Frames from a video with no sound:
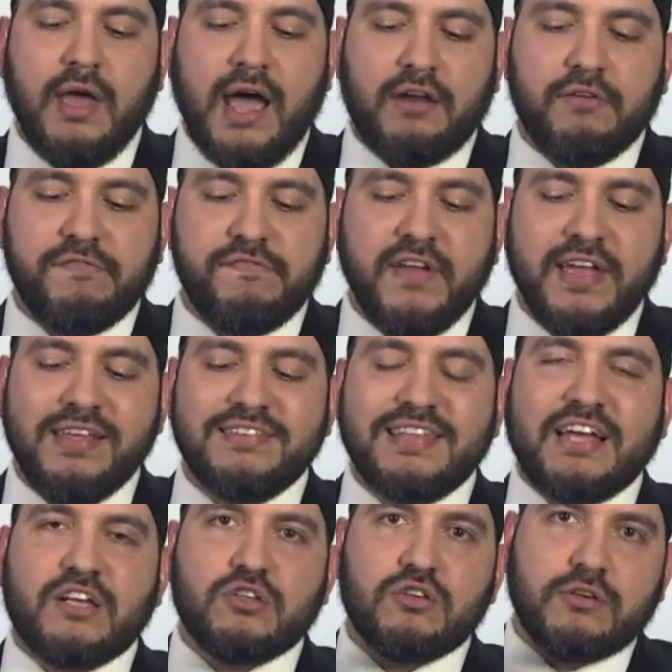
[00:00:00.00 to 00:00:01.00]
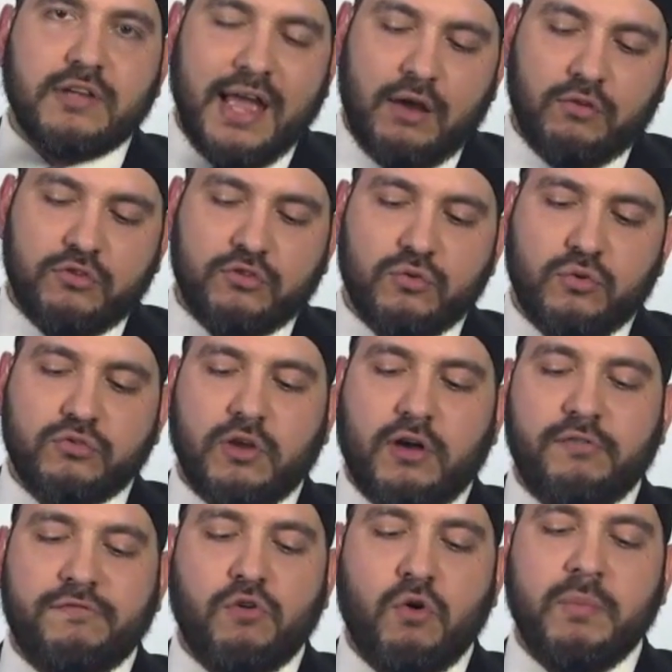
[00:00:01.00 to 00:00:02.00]
and fears that councils
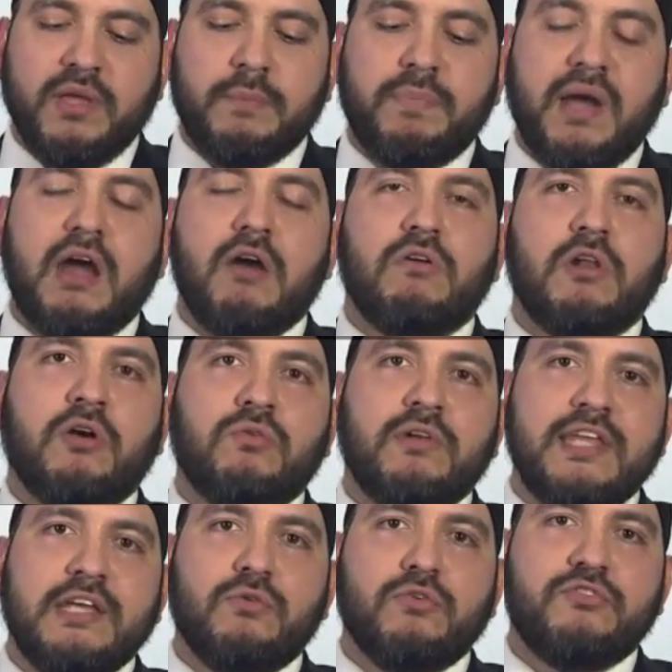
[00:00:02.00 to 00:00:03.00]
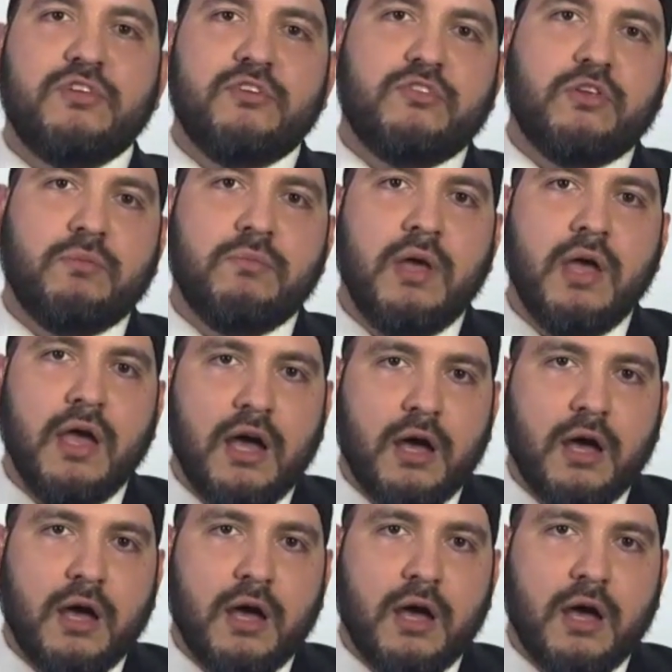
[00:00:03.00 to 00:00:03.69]
are forming a parallel legal system